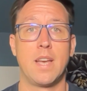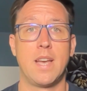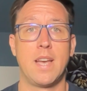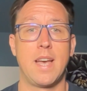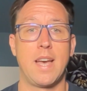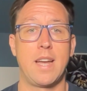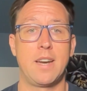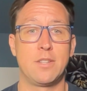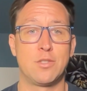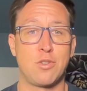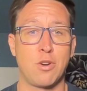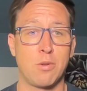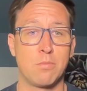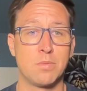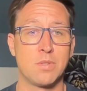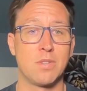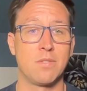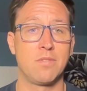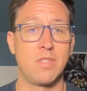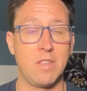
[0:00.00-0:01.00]
And in
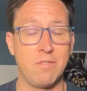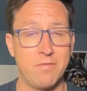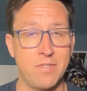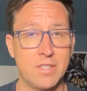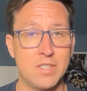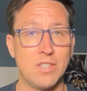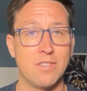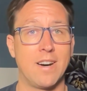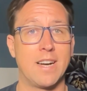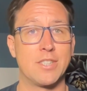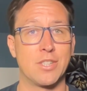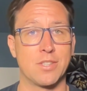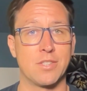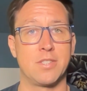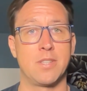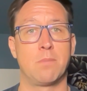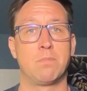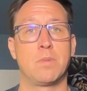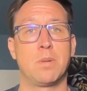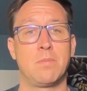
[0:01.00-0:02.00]
terms of the physiologic
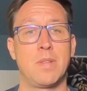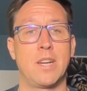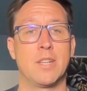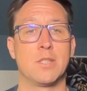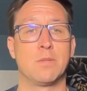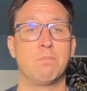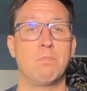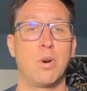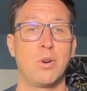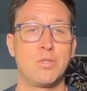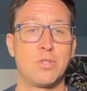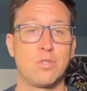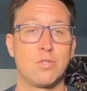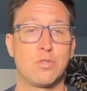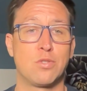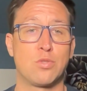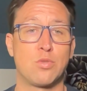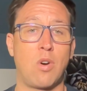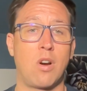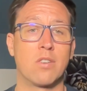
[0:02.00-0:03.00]
symptom that is most
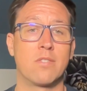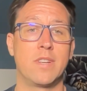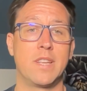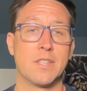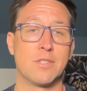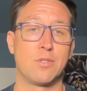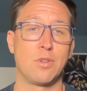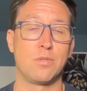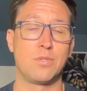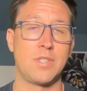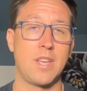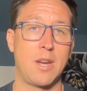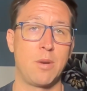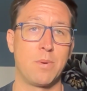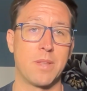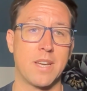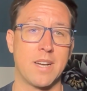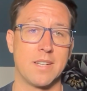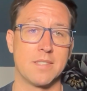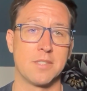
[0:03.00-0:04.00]
strongly associated
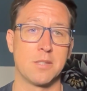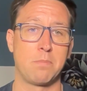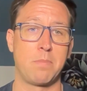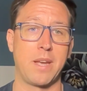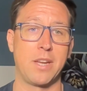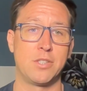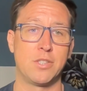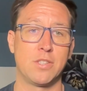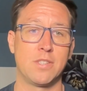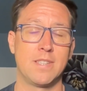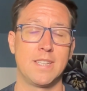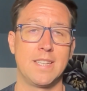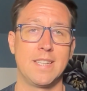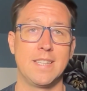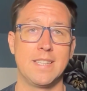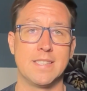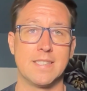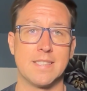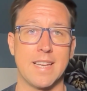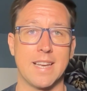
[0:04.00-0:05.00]
with constipation, it
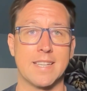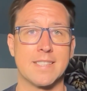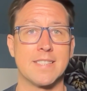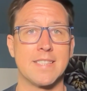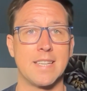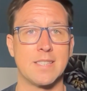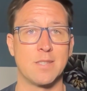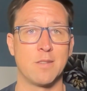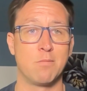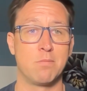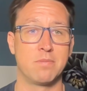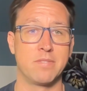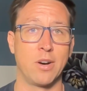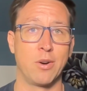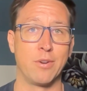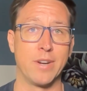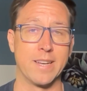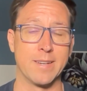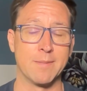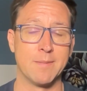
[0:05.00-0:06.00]
is excessive
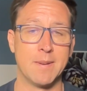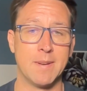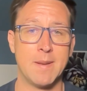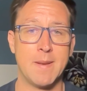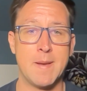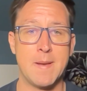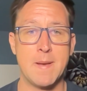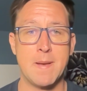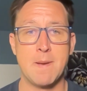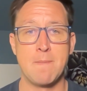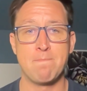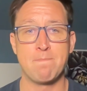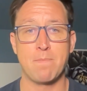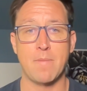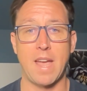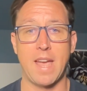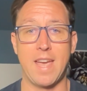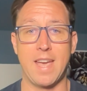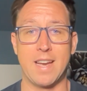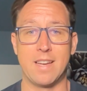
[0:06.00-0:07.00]
bloating.
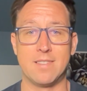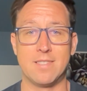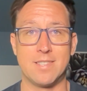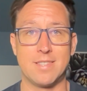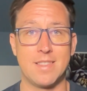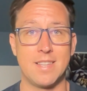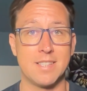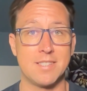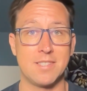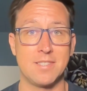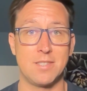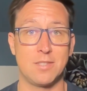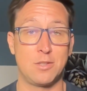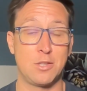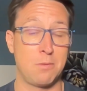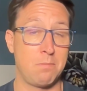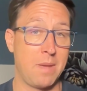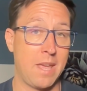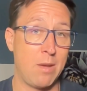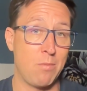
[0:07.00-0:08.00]
And this,
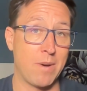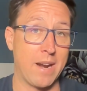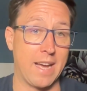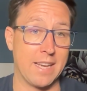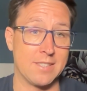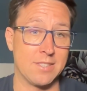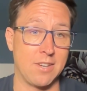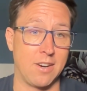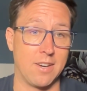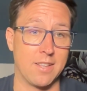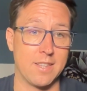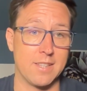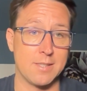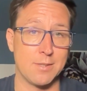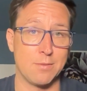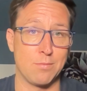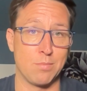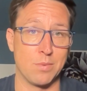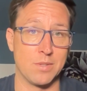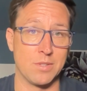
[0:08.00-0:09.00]
to me, when I saw
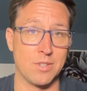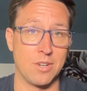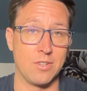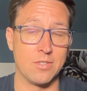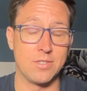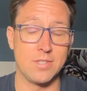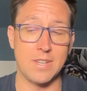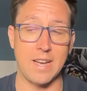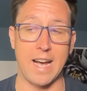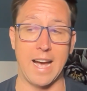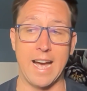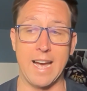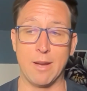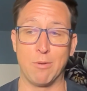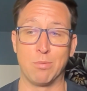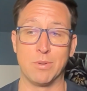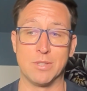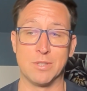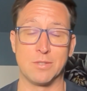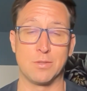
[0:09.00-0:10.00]
this result, I
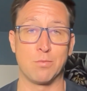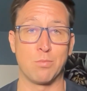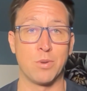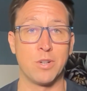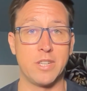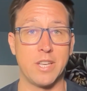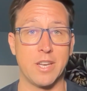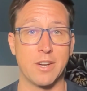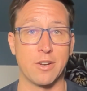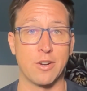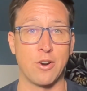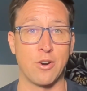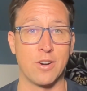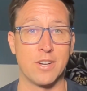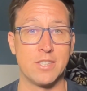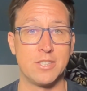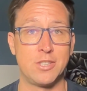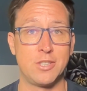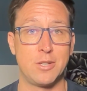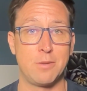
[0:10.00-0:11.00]
was really
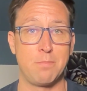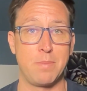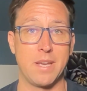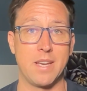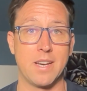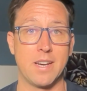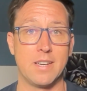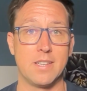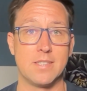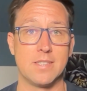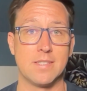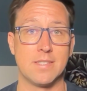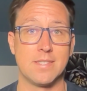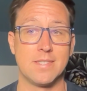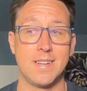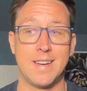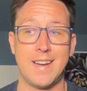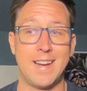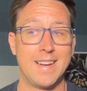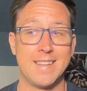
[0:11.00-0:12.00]
encouraged because
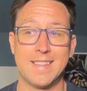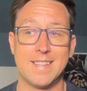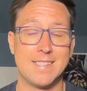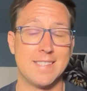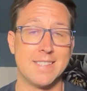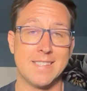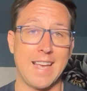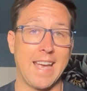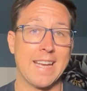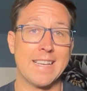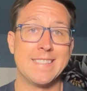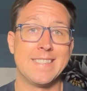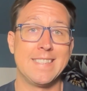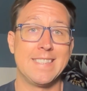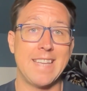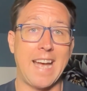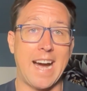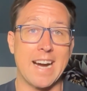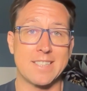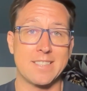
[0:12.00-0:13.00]
this is
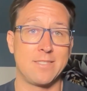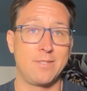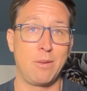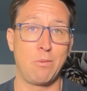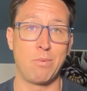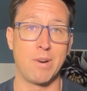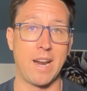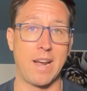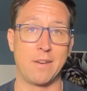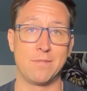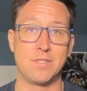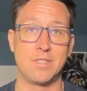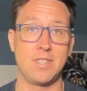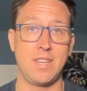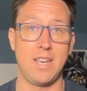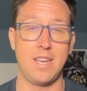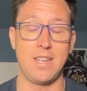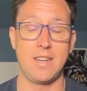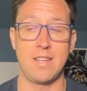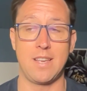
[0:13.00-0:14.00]
exactly what I've
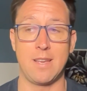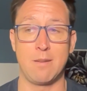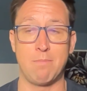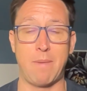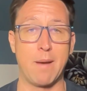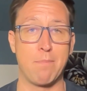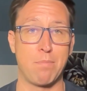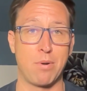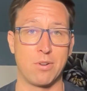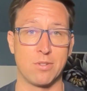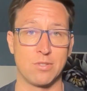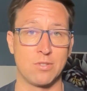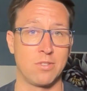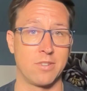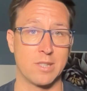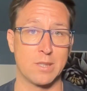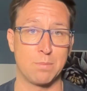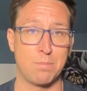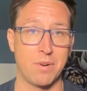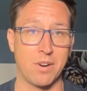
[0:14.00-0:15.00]
seen in my personal
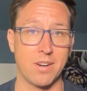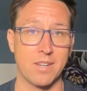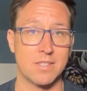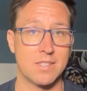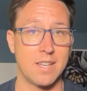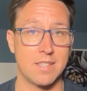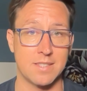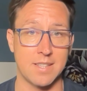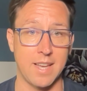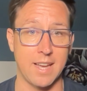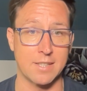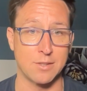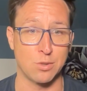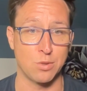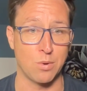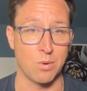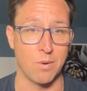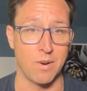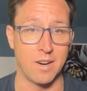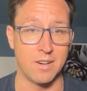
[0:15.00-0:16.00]
experience as a
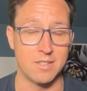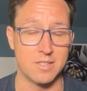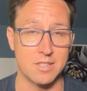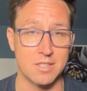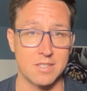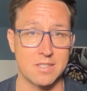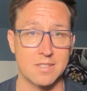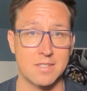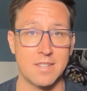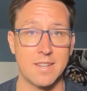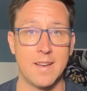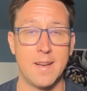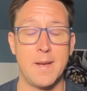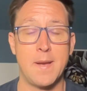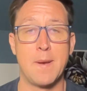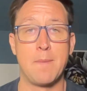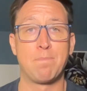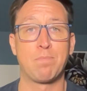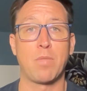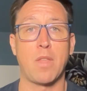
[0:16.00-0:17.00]
gastroenterologist.
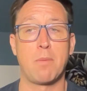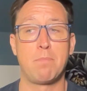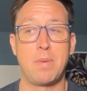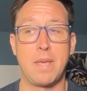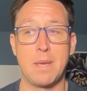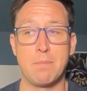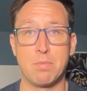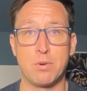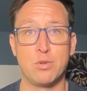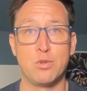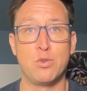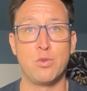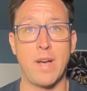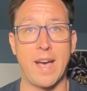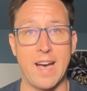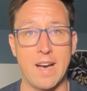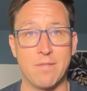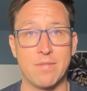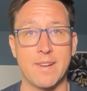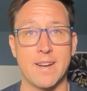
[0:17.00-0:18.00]
People who
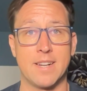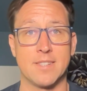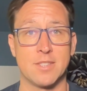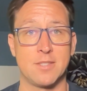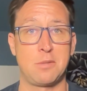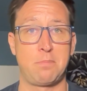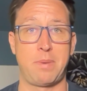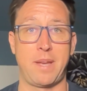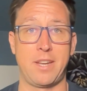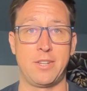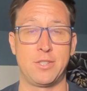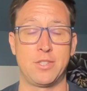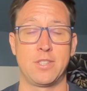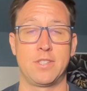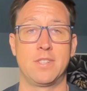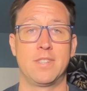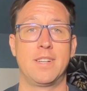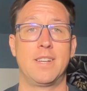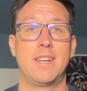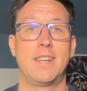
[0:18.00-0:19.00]
have
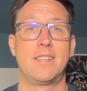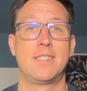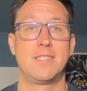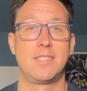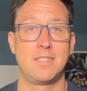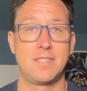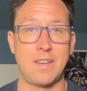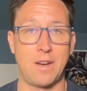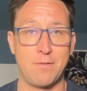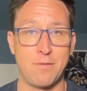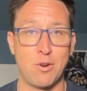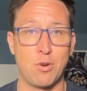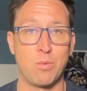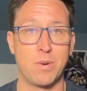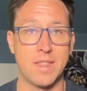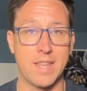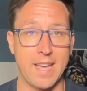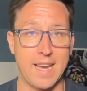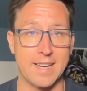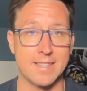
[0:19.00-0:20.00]
constipation suffer
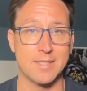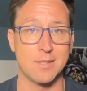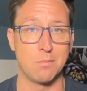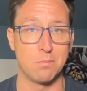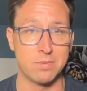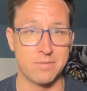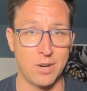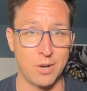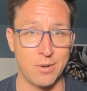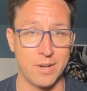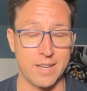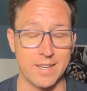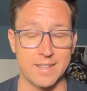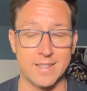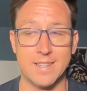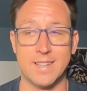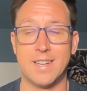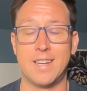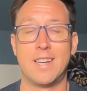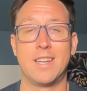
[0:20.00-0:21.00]
with gas and bloating.
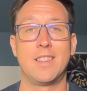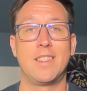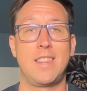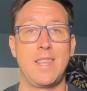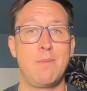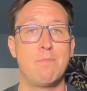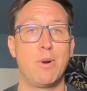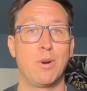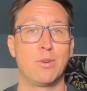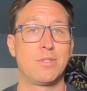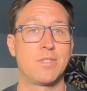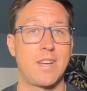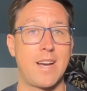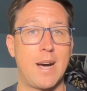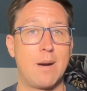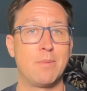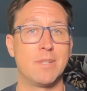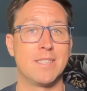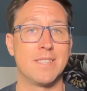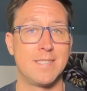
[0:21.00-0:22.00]
The most
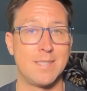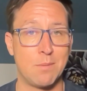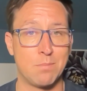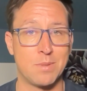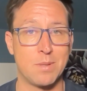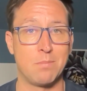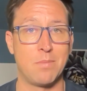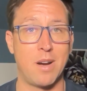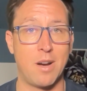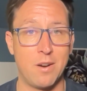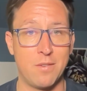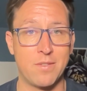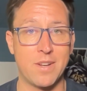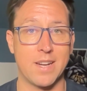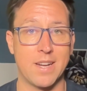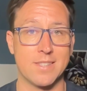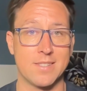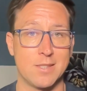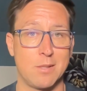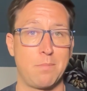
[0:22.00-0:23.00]
common symptom of
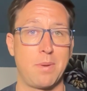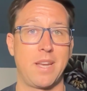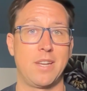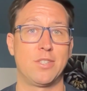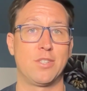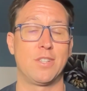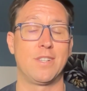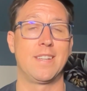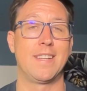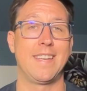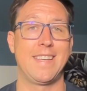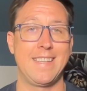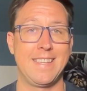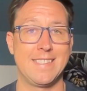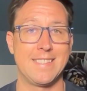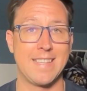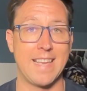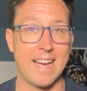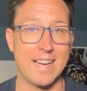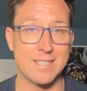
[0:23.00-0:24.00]
constipation
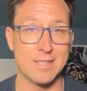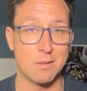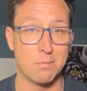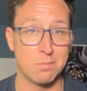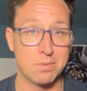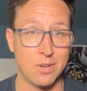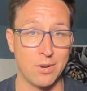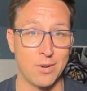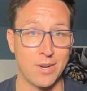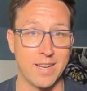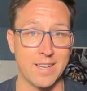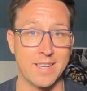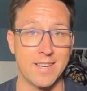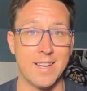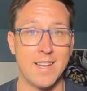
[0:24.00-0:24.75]
is gas and bloating.